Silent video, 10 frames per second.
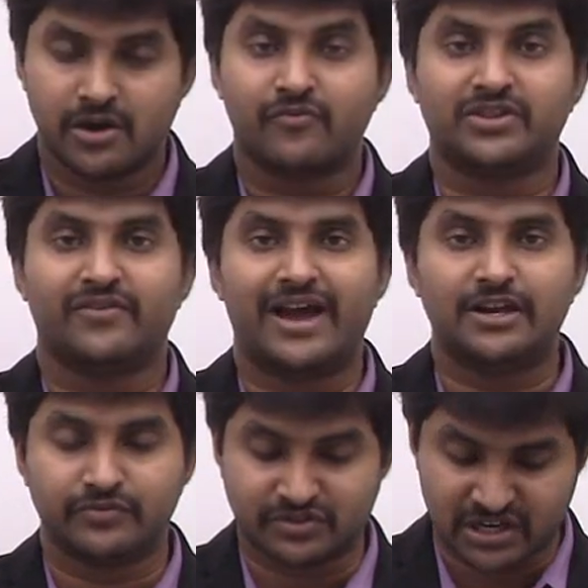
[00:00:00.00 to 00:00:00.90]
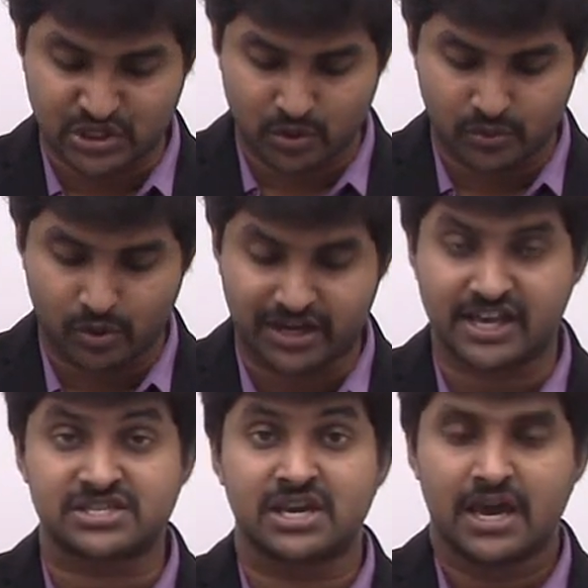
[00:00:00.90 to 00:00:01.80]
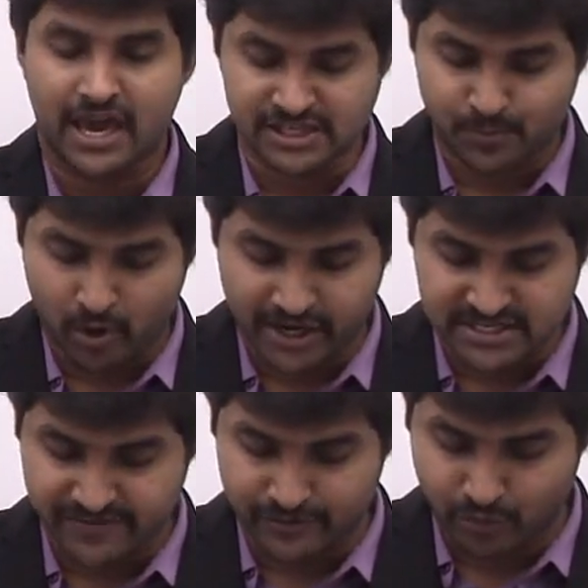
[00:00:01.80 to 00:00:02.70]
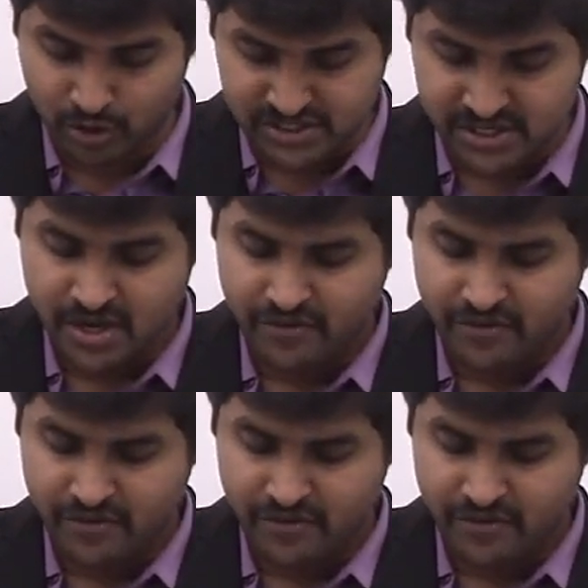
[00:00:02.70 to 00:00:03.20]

with the value of the threshold voltage as 0.7 volts.